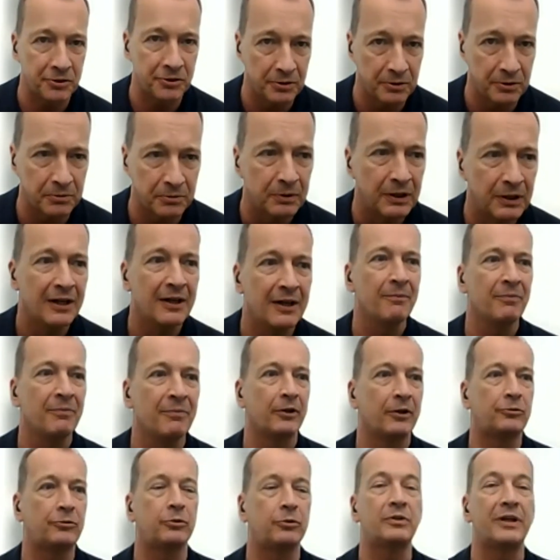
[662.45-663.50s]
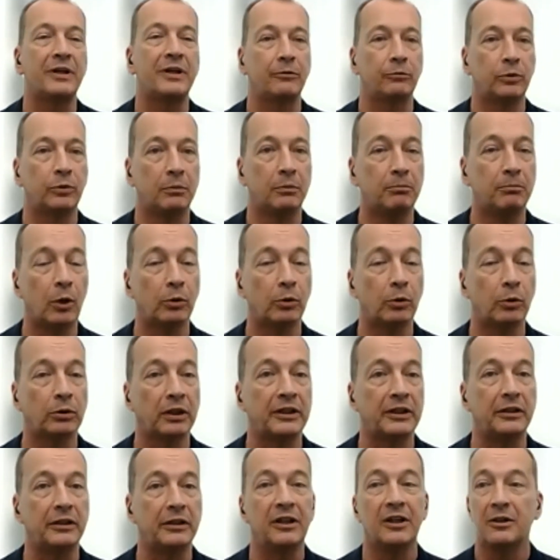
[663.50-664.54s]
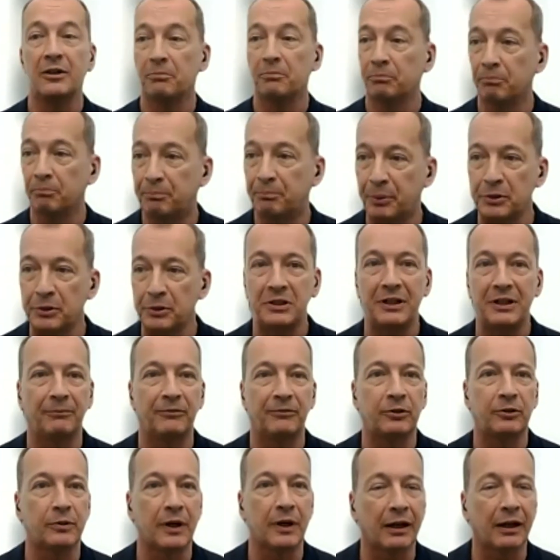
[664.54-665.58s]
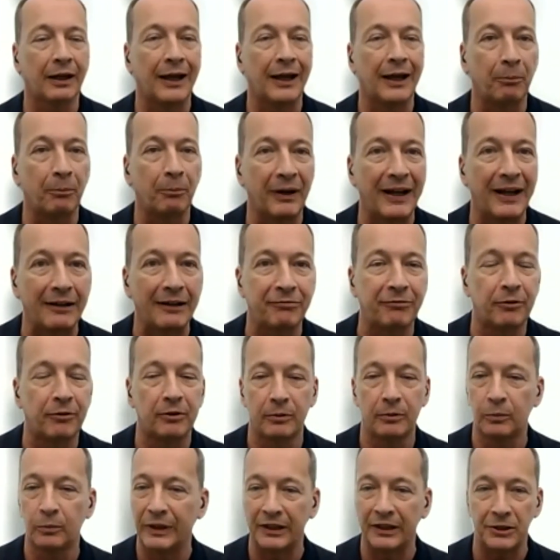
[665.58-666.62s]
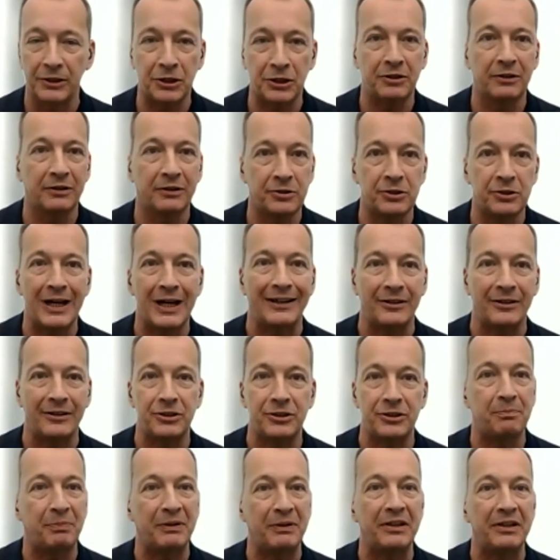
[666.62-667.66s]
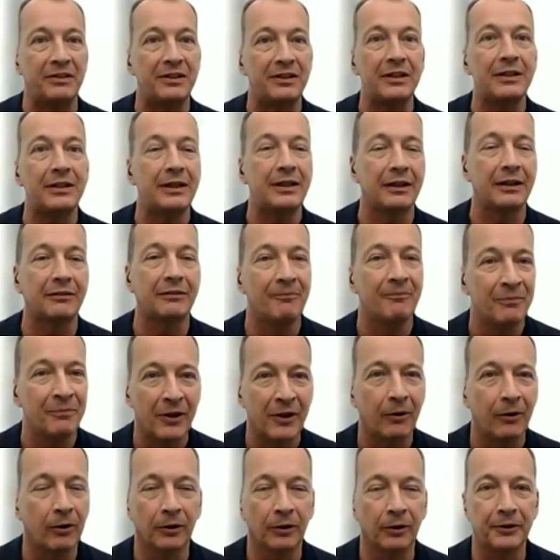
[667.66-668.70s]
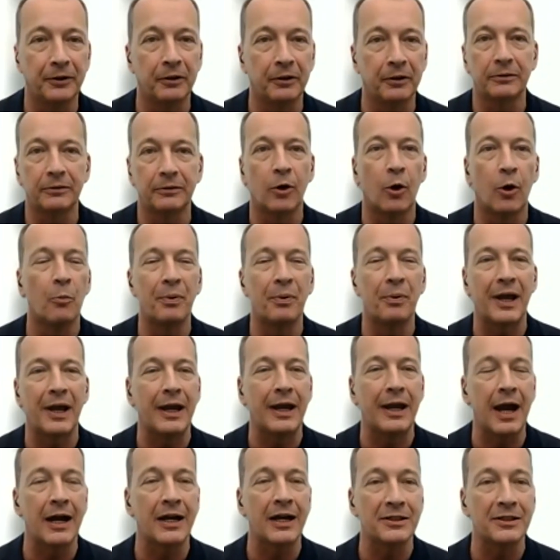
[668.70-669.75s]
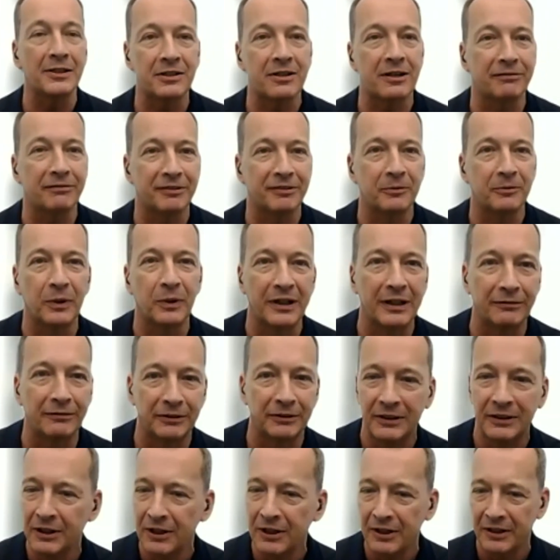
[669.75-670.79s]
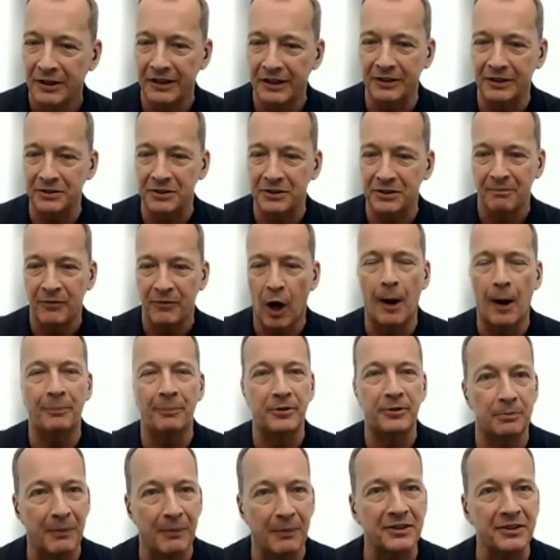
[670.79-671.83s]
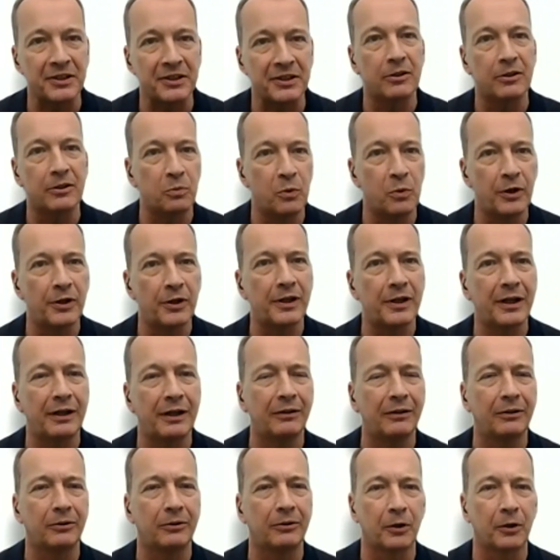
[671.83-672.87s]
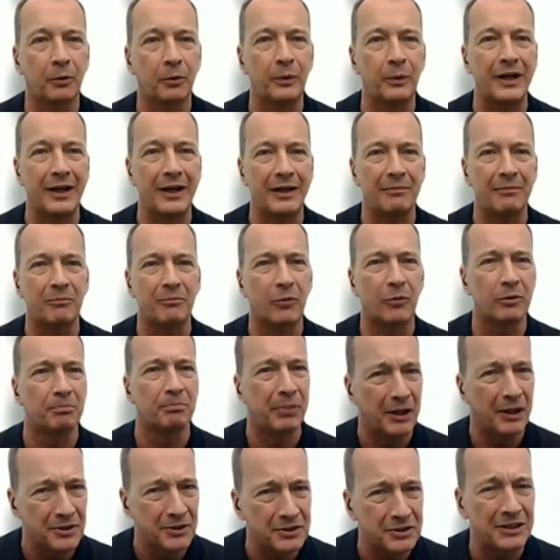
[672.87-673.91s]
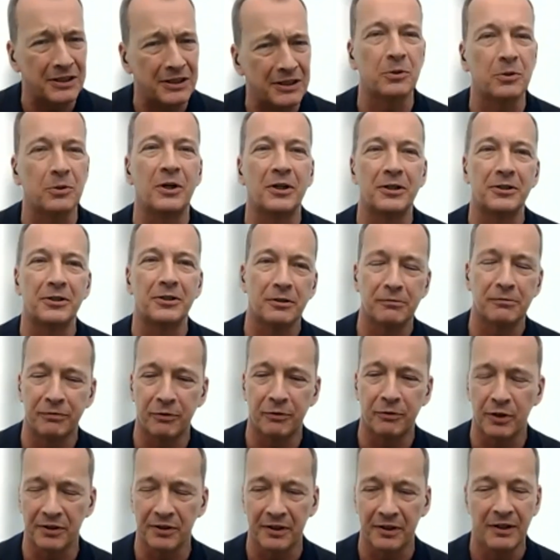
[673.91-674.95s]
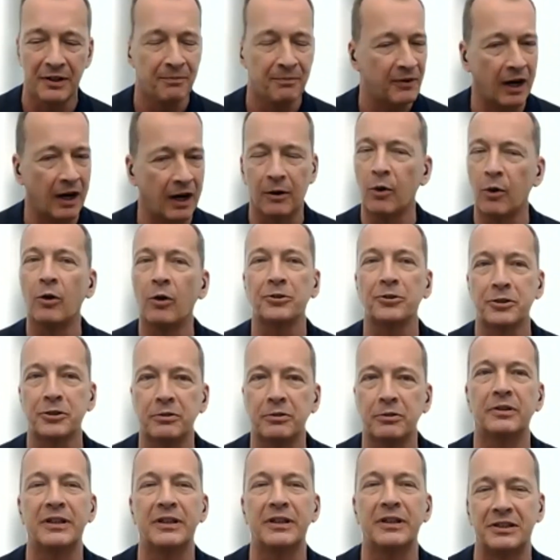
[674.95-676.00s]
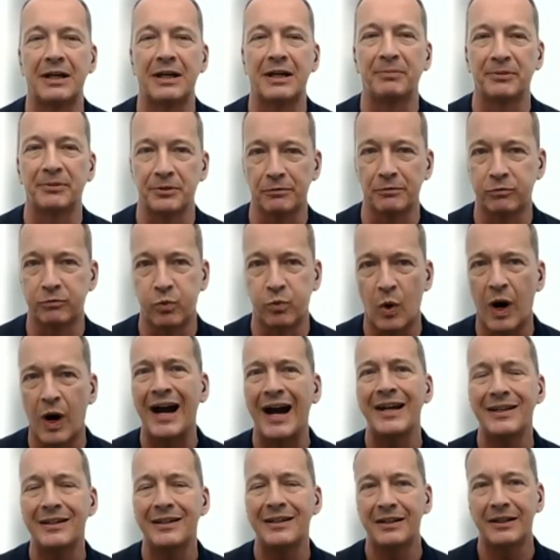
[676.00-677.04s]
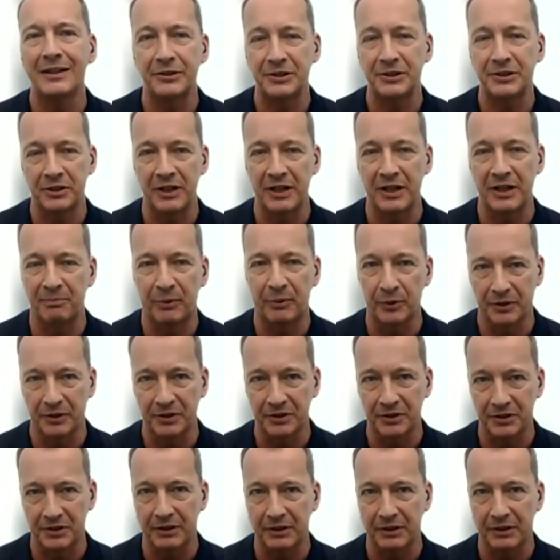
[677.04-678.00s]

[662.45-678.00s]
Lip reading: to then remotely push them to a cloud platform where Chat GPT and all the other open AI stuff and whatever is optimizing the wording or creating more buzz and so on and so forth, are also good examples of why there is an importance.